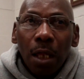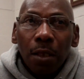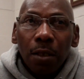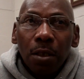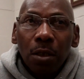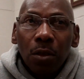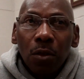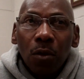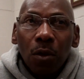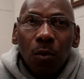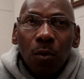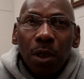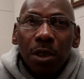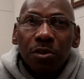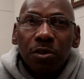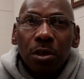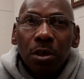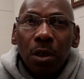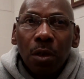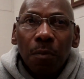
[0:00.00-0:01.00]
It
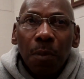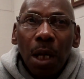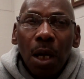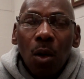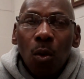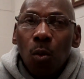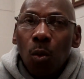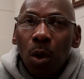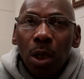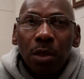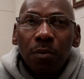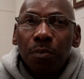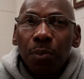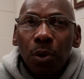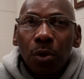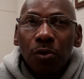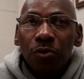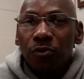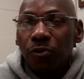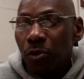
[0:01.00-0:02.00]
wasn't about one
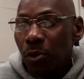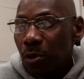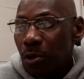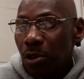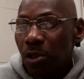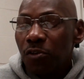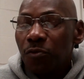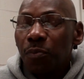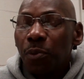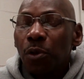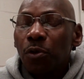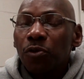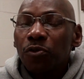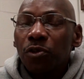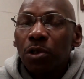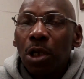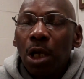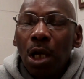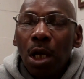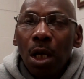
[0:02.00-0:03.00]
person or this
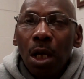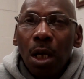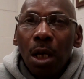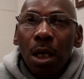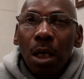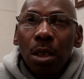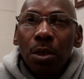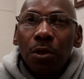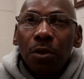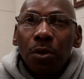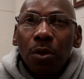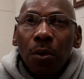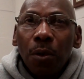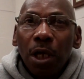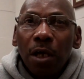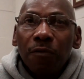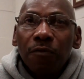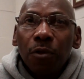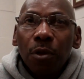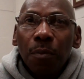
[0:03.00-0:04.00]
person.
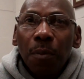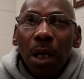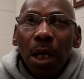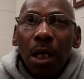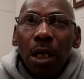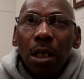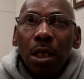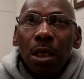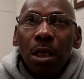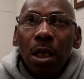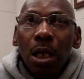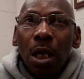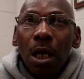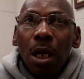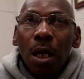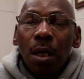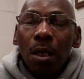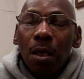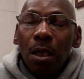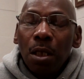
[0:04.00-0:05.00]
Everybody
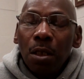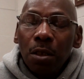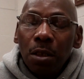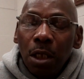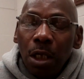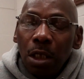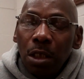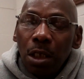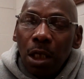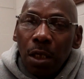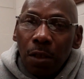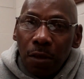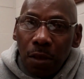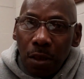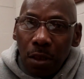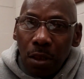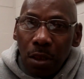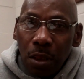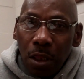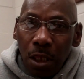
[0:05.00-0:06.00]
did their
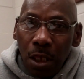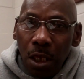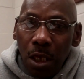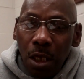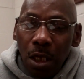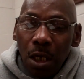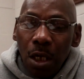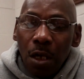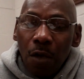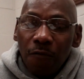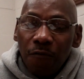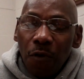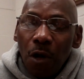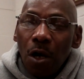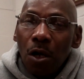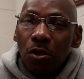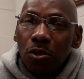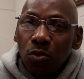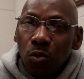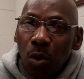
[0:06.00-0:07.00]
thing as
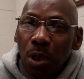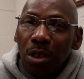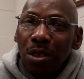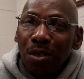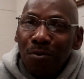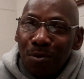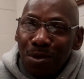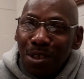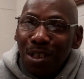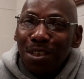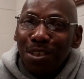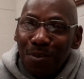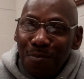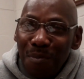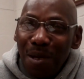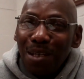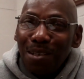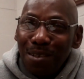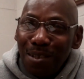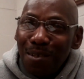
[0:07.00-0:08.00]
far as what was
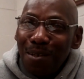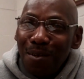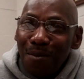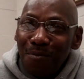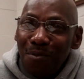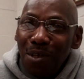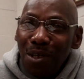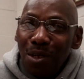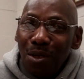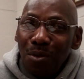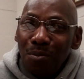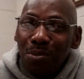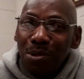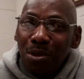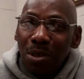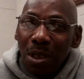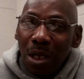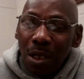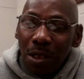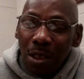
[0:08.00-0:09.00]
expected of them
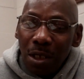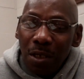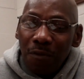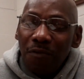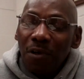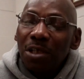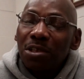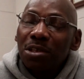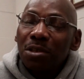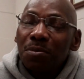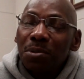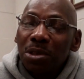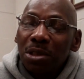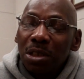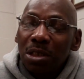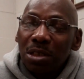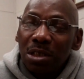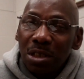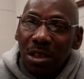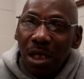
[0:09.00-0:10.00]
to give us some
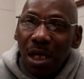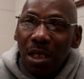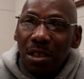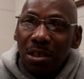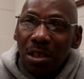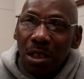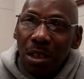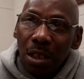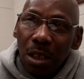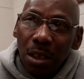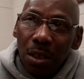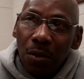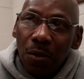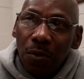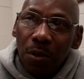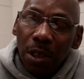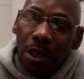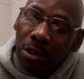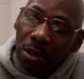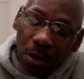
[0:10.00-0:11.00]
success. And
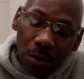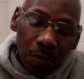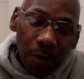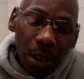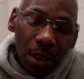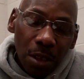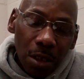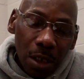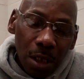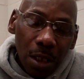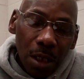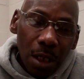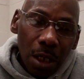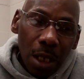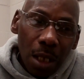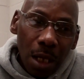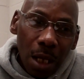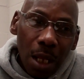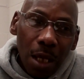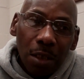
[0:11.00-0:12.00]
that's the great thing
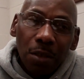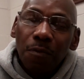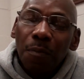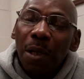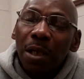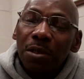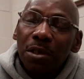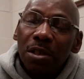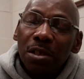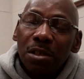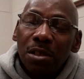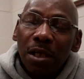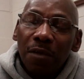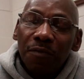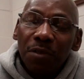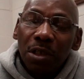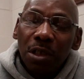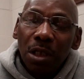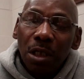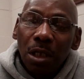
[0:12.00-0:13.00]
I liked about these
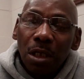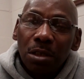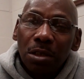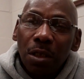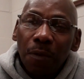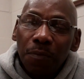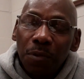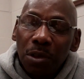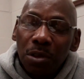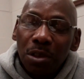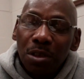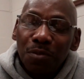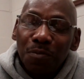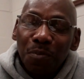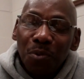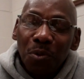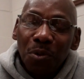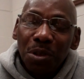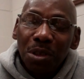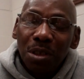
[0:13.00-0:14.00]
7 kids up to this
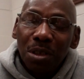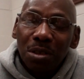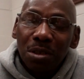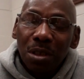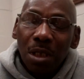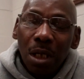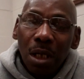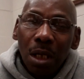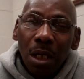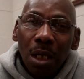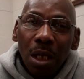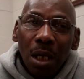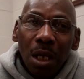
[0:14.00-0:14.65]
point is that